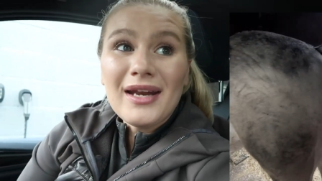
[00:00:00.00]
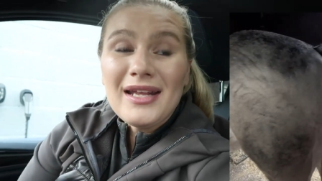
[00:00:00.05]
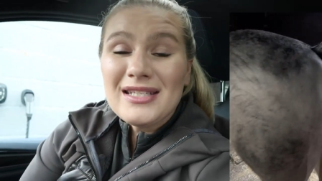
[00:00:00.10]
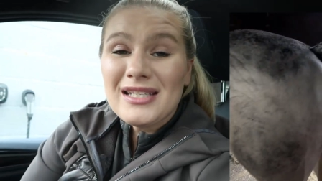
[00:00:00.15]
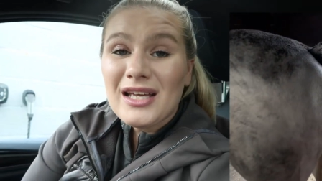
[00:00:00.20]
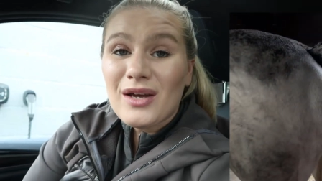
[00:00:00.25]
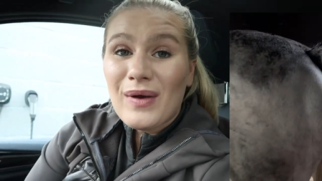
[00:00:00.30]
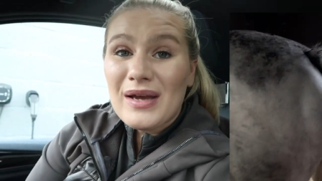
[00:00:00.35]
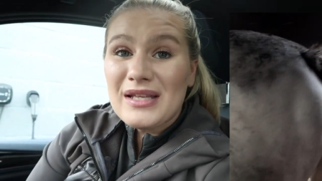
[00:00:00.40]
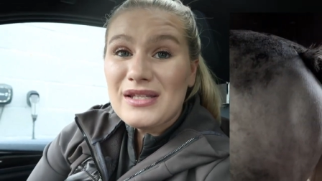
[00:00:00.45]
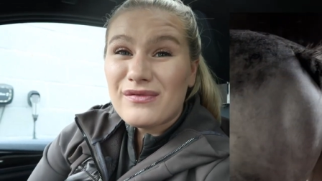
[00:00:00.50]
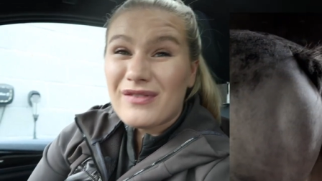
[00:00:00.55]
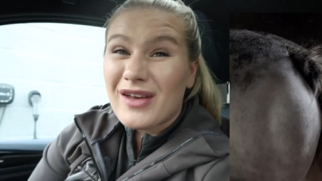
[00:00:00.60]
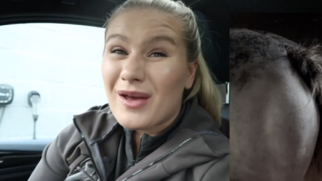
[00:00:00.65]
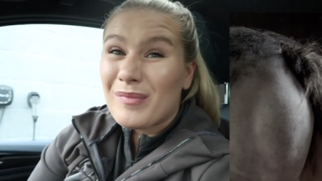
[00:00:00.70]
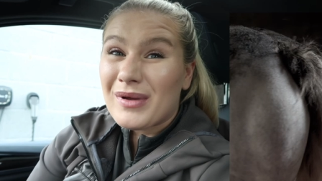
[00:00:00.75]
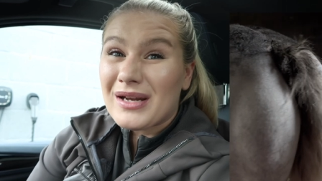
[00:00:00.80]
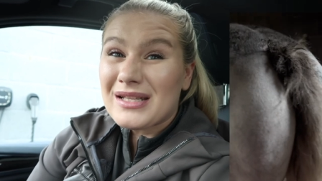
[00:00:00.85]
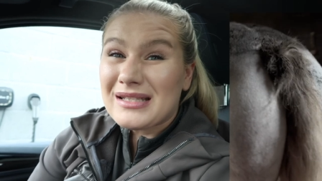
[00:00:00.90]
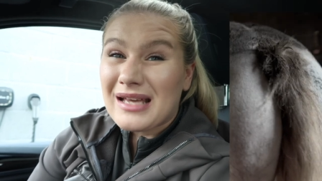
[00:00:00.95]
and he's had quite a
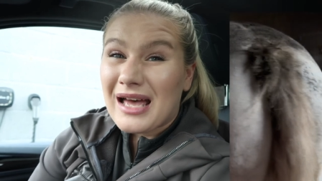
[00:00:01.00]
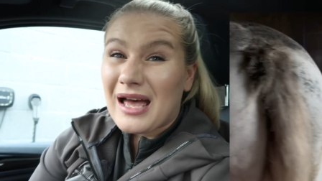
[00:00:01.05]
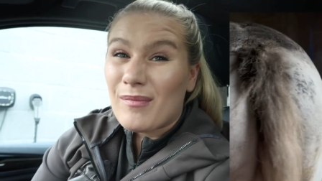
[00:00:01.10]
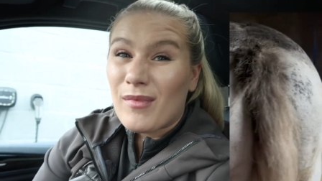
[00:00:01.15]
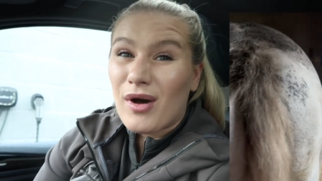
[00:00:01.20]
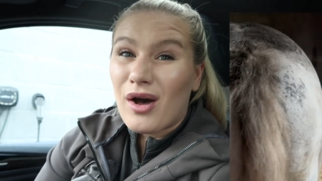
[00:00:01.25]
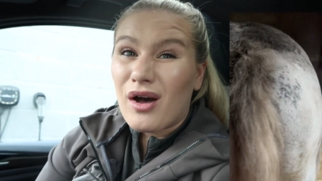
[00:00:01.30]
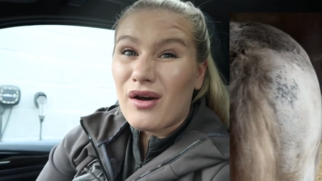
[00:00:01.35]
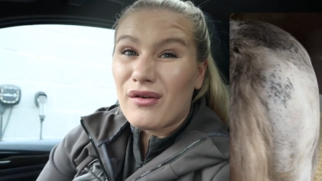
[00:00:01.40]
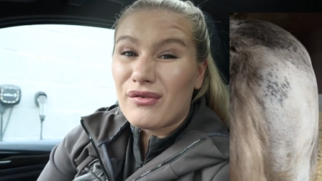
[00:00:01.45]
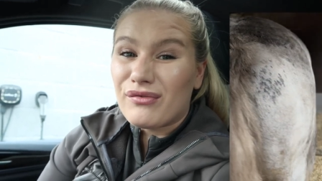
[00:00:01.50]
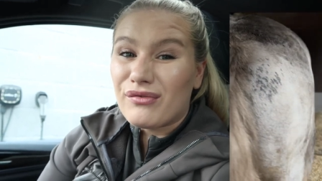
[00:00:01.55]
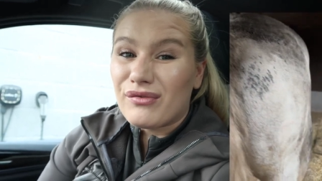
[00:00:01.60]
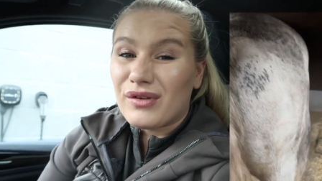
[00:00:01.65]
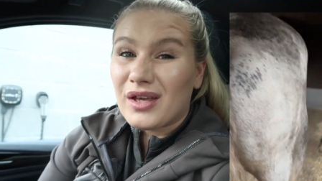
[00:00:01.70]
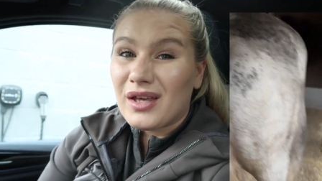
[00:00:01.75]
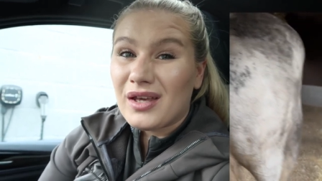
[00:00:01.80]
fair bit of time off